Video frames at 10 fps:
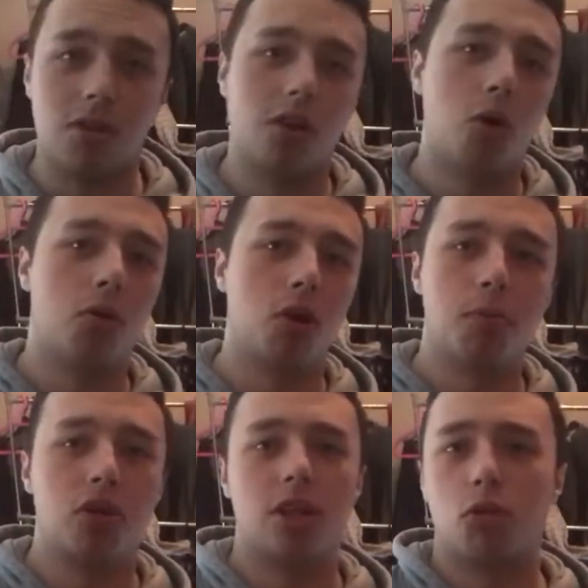you know,
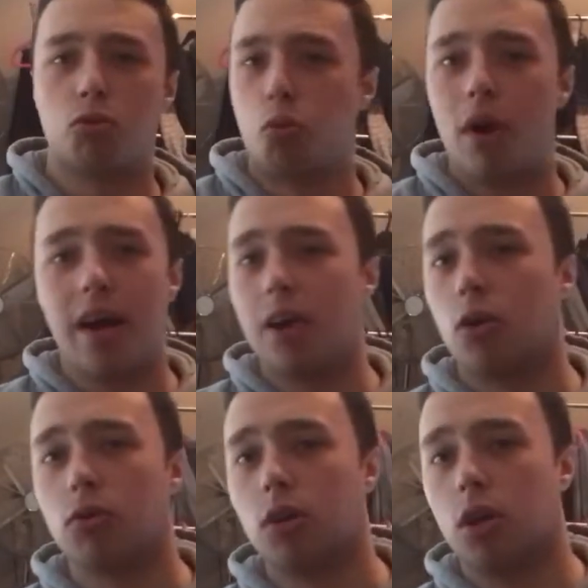Lomachenko was way ahead
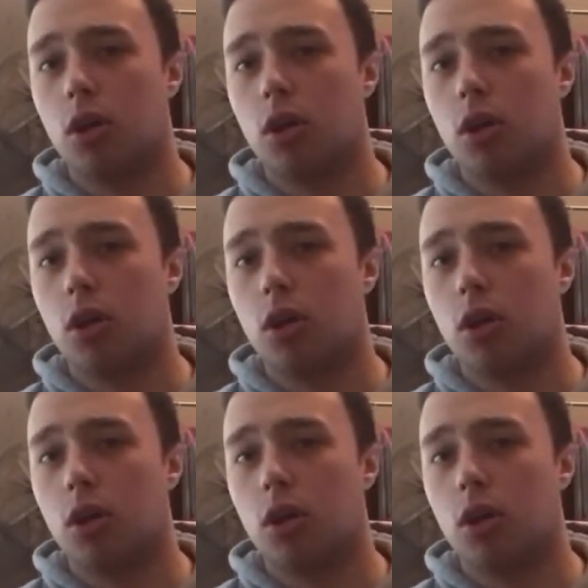on.